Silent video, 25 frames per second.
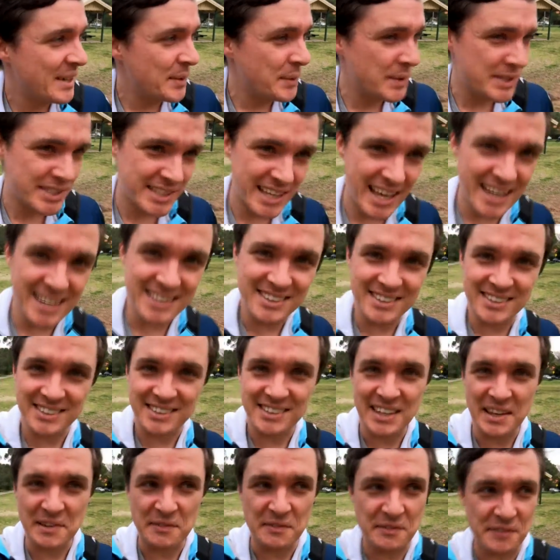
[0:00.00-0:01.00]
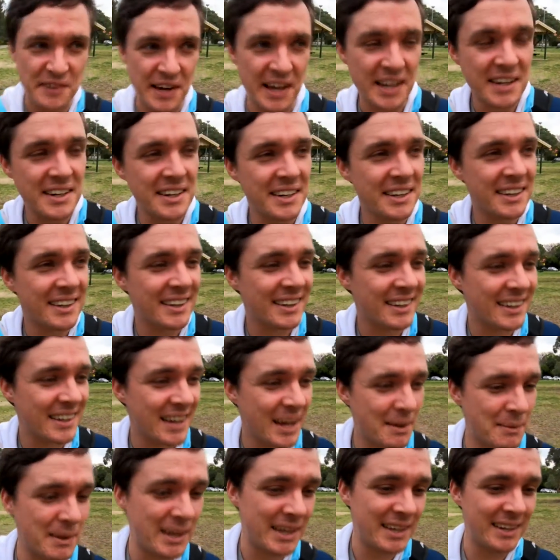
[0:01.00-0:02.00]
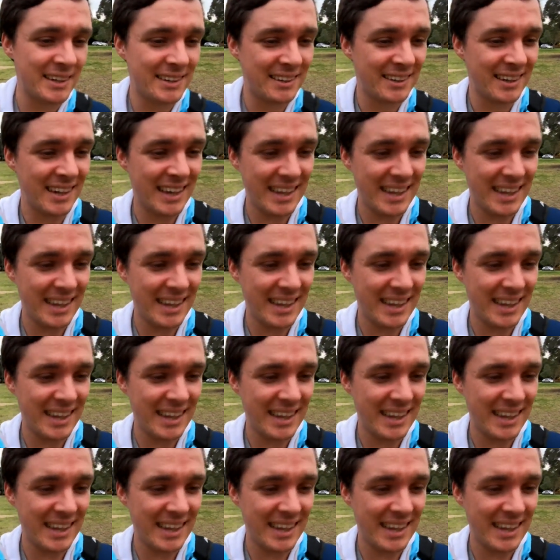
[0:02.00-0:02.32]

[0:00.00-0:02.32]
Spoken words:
which that doesn't sound fun. I mean,